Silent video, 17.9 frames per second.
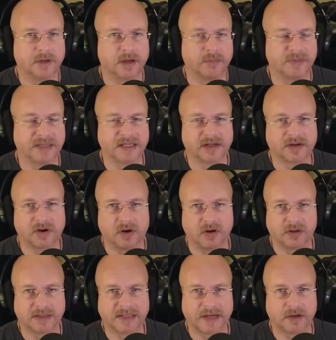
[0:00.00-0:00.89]
being
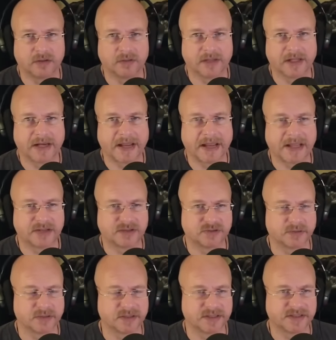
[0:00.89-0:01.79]
called out and
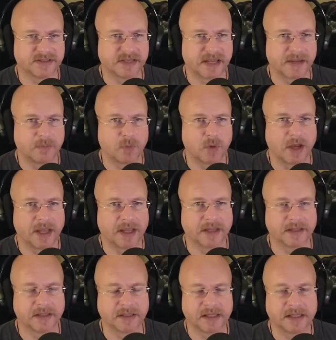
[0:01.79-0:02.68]
answering the same
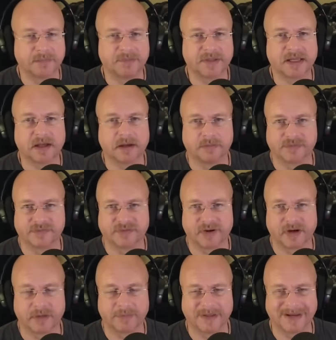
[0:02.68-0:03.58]
way, and it becomes
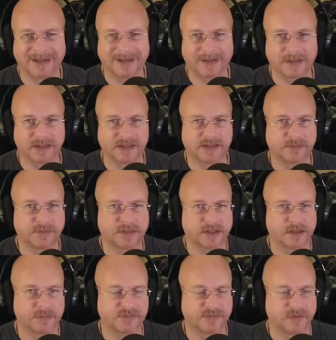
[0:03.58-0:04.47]
very monotonous. It
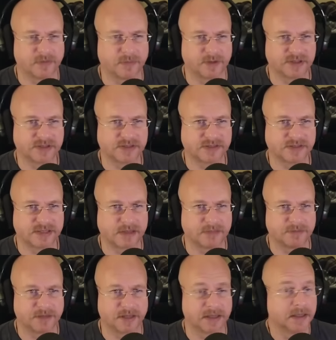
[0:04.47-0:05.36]
becomes very much the
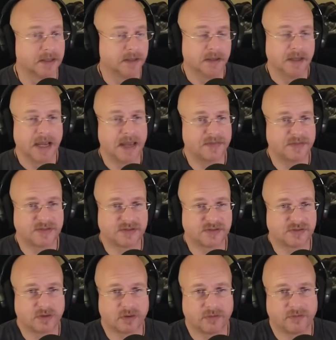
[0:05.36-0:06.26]
same thing. And this
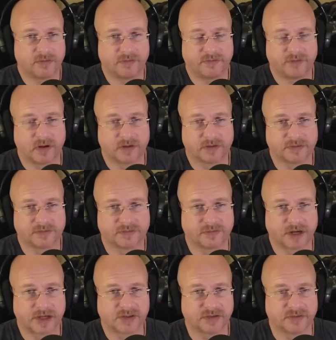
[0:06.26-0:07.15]
is no fault of
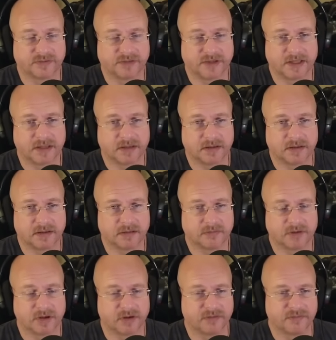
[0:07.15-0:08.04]
Fresh and Fit, uh,
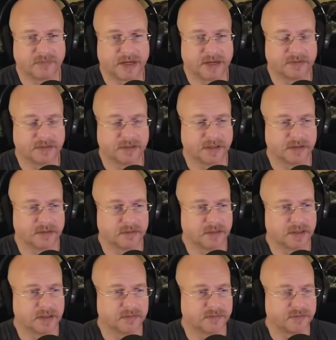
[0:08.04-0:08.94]
you know, of Myron and,
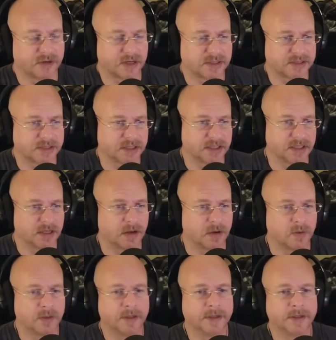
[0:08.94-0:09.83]
and Fresh CEO.